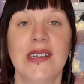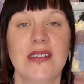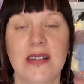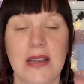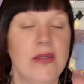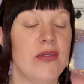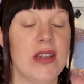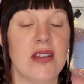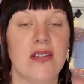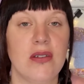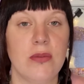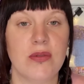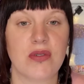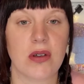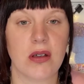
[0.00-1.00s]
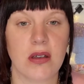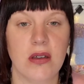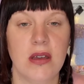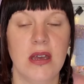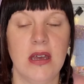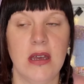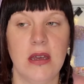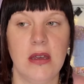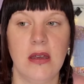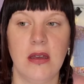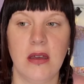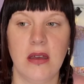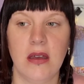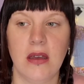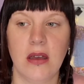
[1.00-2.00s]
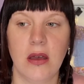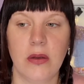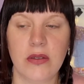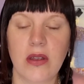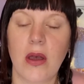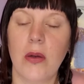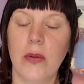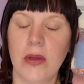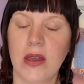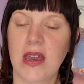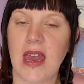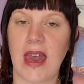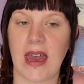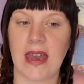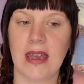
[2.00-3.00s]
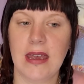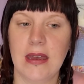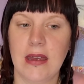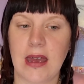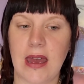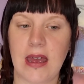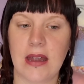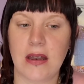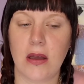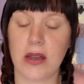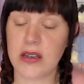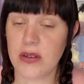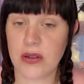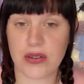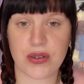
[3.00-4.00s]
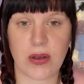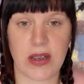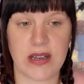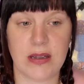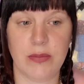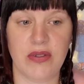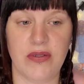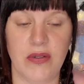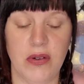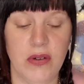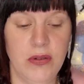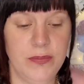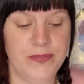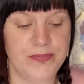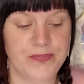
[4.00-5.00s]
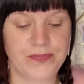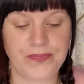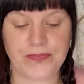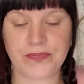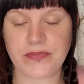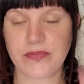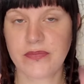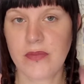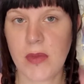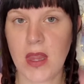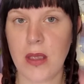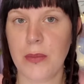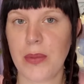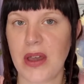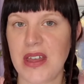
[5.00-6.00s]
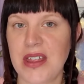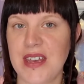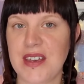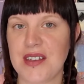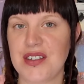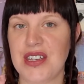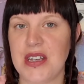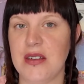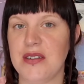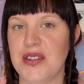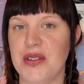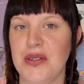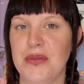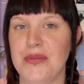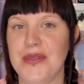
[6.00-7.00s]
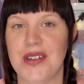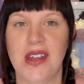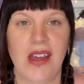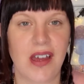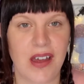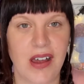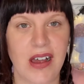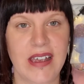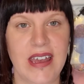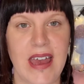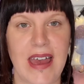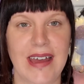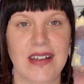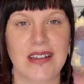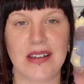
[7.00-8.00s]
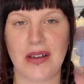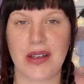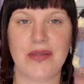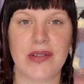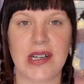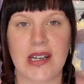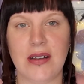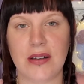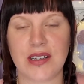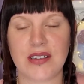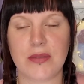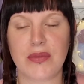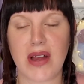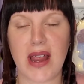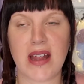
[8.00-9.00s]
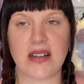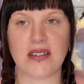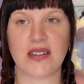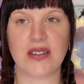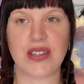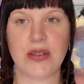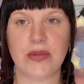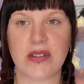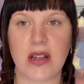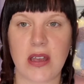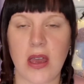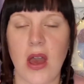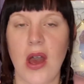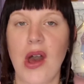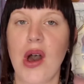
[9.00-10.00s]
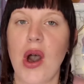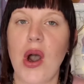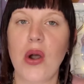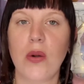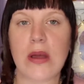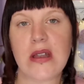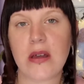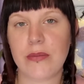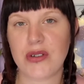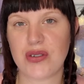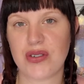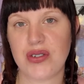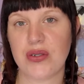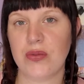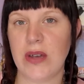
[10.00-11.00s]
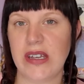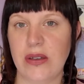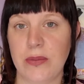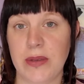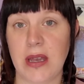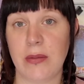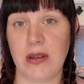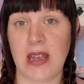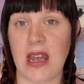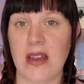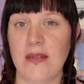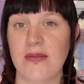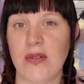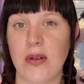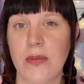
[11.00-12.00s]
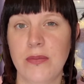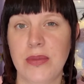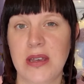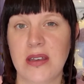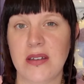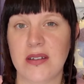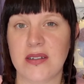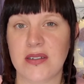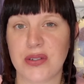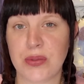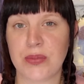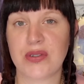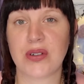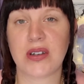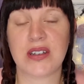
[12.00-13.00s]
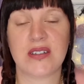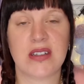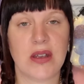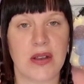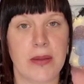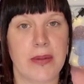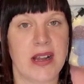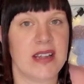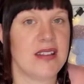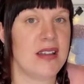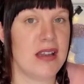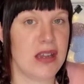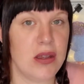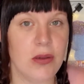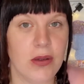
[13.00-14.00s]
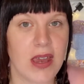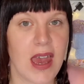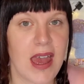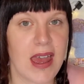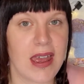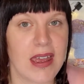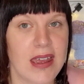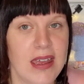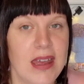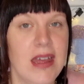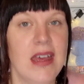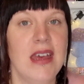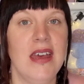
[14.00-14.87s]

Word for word: it's leaving Superdrug. I was like, oh, okay. And I'd not tried it before, but I think she assumed I had and that I really liked the brand. So she was like, oh, and I'm not sure where you'll be able to get it from, because Superdrug is the only place in the UK